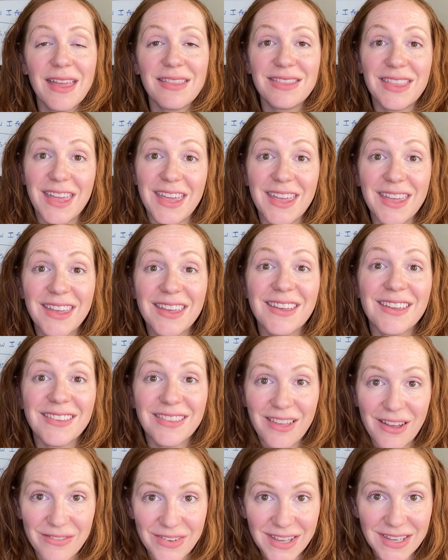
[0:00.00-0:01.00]
They
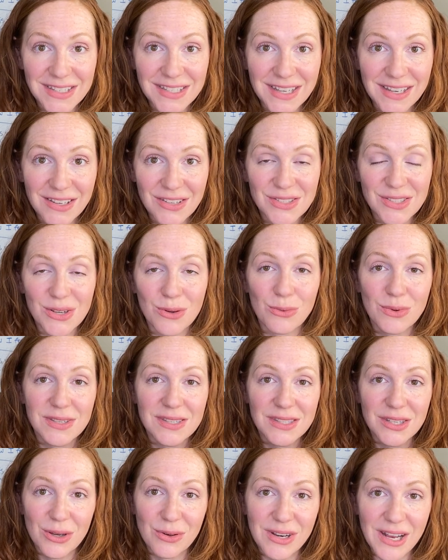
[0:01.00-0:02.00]
love it. So we
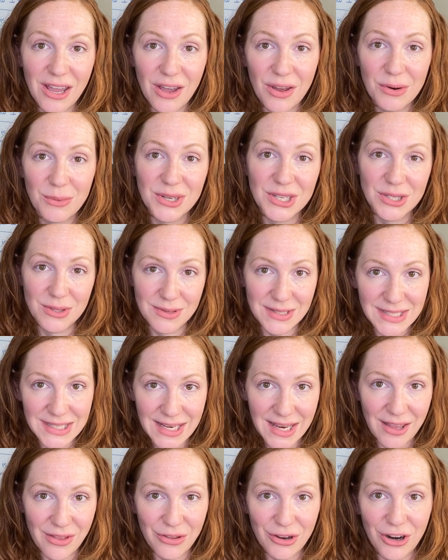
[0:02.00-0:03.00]
slow down and we do it
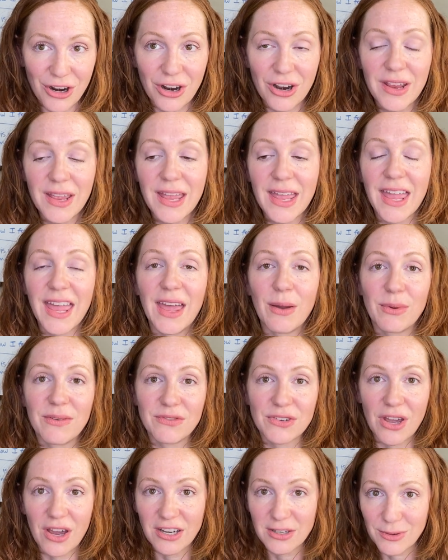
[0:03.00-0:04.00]
together, and we've
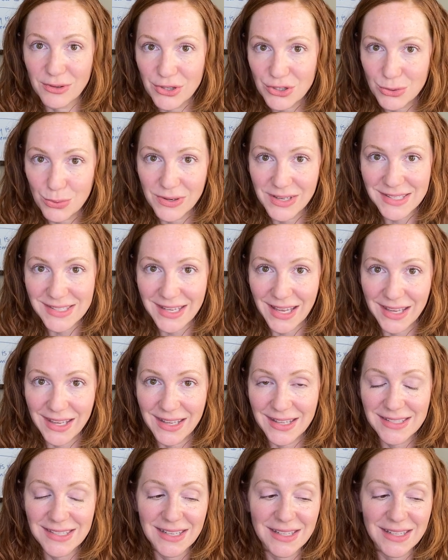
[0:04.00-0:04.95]
talked about the 20 seconds.